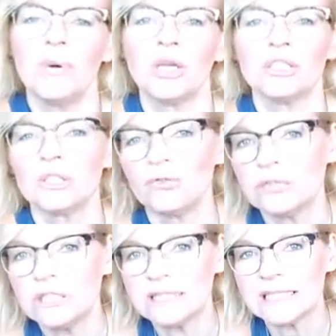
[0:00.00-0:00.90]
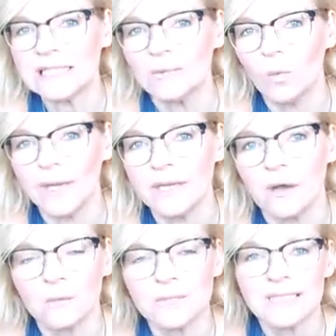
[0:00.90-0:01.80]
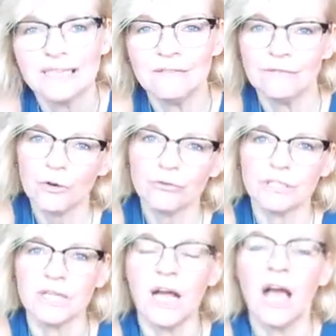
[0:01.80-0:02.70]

purchased recently when I was in Florida.